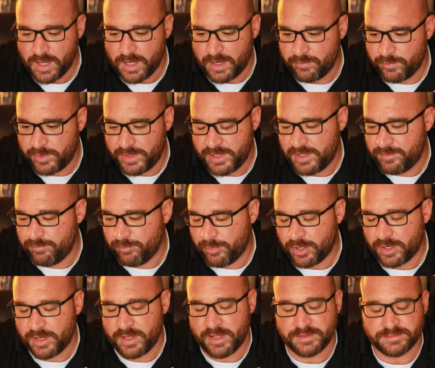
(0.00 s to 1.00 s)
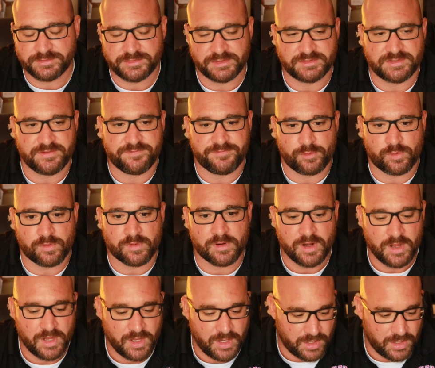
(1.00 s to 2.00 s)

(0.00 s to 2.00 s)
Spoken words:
I went ahead and bought a 64